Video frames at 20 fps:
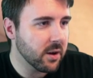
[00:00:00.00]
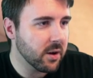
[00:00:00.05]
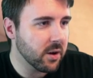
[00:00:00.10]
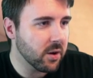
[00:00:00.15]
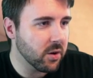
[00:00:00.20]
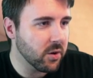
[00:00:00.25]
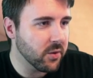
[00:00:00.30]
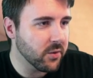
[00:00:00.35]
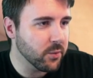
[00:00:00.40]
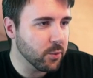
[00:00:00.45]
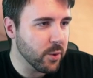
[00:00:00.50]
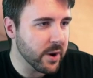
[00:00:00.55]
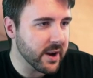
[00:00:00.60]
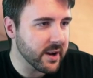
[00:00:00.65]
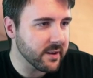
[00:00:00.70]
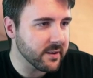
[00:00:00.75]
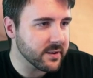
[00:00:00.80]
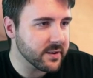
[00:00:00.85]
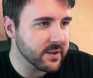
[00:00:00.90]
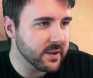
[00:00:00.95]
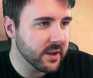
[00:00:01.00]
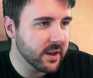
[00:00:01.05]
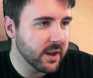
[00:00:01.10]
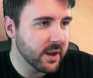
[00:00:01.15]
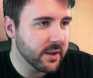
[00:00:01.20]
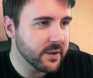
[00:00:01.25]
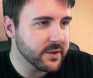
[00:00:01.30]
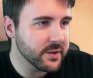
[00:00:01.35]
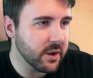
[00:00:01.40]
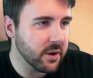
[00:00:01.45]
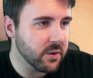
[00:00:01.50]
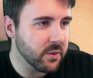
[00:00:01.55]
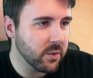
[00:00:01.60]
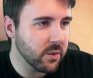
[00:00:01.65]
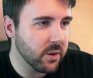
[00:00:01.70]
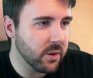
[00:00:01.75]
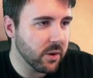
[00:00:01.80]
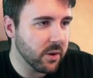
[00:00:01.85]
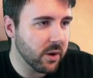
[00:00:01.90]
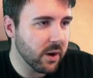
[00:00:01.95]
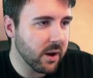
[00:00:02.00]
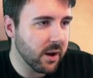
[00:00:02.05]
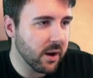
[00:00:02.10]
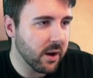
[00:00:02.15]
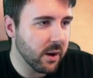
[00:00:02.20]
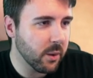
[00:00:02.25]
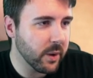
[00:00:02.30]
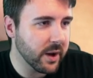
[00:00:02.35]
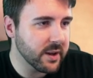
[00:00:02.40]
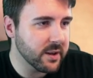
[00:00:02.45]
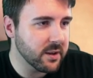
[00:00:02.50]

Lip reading: of rings. So when